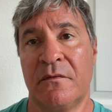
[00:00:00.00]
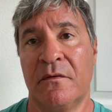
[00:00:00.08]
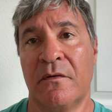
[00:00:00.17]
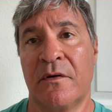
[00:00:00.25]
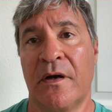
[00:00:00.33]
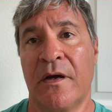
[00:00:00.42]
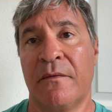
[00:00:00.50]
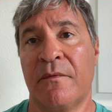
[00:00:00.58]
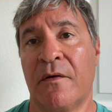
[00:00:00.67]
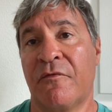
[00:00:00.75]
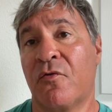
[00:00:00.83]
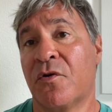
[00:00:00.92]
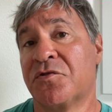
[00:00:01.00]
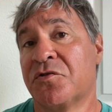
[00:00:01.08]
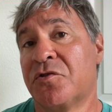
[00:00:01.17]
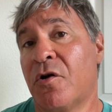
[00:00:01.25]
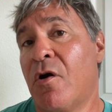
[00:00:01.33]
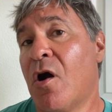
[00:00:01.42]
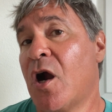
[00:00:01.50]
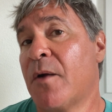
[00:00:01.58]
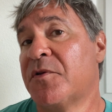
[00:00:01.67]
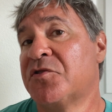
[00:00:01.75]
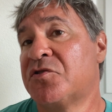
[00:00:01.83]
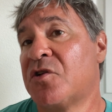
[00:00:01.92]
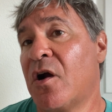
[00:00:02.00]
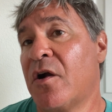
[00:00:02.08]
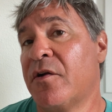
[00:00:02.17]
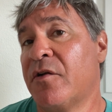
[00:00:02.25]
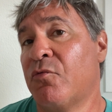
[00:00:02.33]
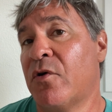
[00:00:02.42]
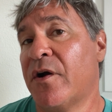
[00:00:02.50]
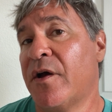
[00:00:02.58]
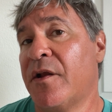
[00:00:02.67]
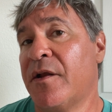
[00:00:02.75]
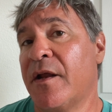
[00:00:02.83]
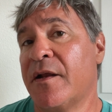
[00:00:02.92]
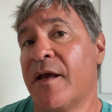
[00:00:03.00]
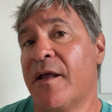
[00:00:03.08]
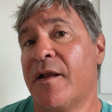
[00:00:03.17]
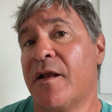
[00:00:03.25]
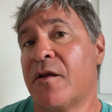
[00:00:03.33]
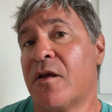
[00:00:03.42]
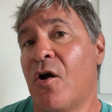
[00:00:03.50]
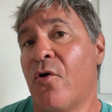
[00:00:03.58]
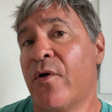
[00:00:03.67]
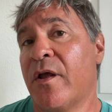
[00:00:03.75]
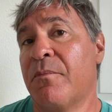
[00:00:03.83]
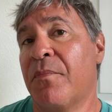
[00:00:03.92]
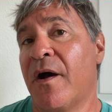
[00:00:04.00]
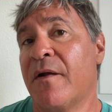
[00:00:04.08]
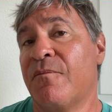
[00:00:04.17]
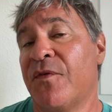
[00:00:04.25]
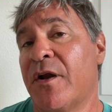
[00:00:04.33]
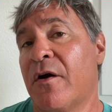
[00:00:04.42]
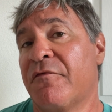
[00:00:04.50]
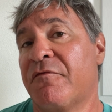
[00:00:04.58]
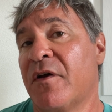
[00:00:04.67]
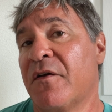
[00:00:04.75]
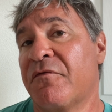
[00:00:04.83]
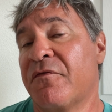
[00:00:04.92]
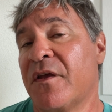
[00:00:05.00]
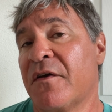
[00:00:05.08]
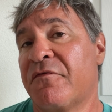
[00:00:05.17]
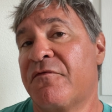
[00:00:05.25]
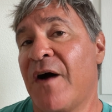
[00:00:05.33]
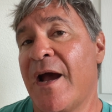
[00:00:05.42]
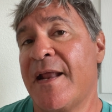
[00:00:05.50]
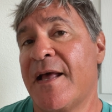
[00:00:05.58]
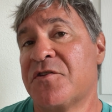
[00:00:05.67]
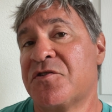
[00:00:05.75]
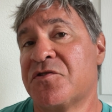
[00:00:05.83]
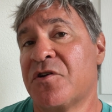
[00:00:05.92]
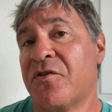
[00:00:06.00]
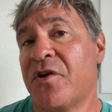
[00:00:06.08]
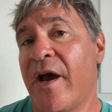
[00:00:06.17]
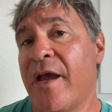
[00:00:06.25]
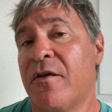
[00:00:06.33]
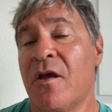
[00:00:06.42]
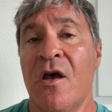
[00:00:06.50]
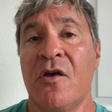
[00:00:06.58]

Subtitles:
Okay, of course, there's no harm in starting one and getting it going, but if finances are tight,